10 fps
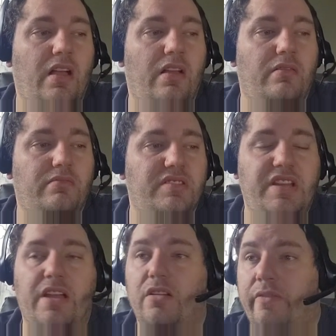
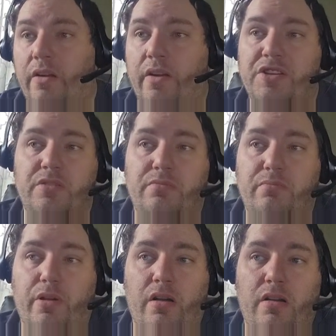standard Federation
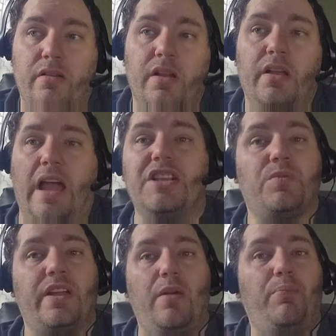bar at
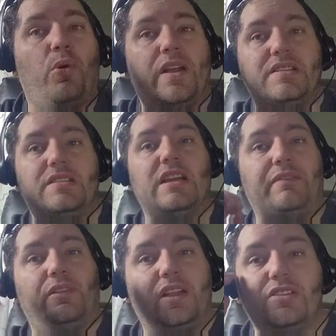28 points.
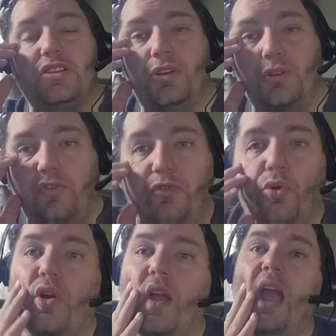Definitely due
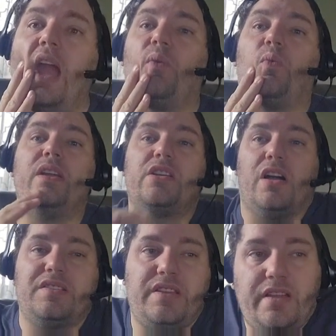for a
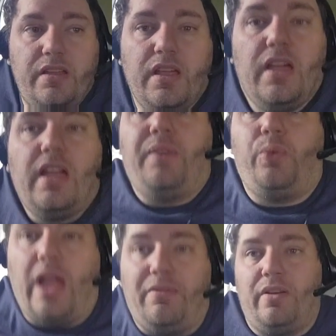recosting. If we
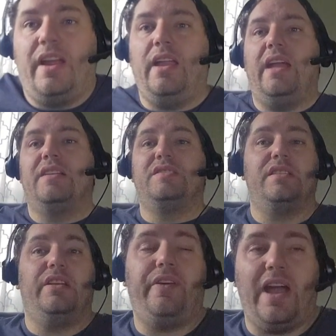ever get a
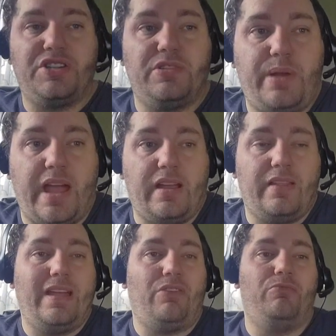Xindi faction pack,
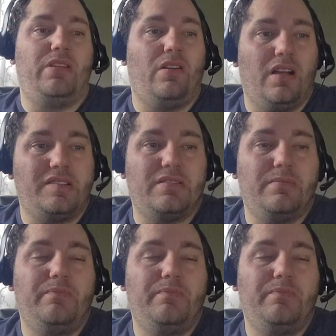that would be awesome.